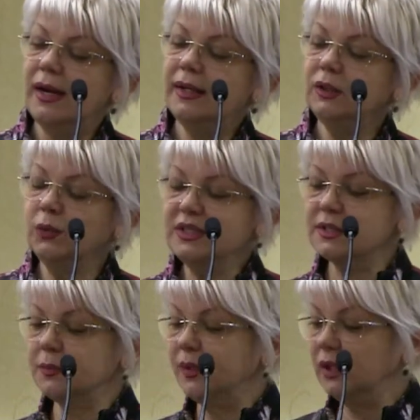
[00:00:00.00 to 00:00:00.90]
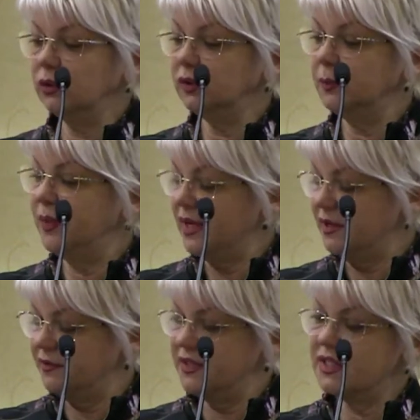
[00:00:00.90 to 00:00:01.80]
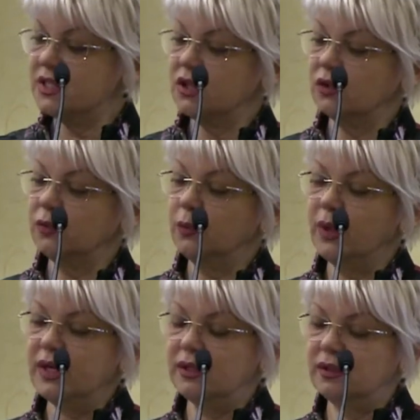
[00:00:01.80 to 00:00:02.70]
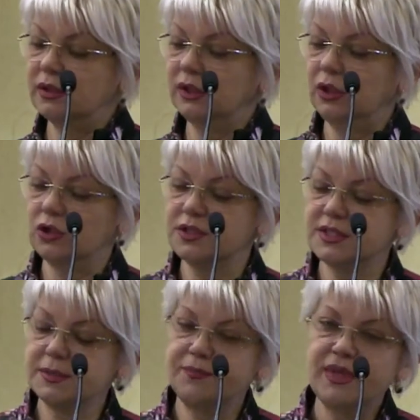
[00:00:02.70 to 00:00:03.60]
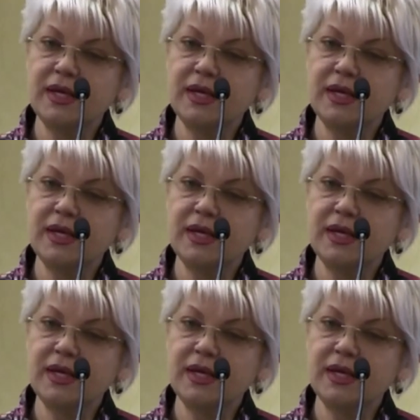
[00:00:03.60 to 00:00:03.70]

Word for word: And what's about benefits of weight loss?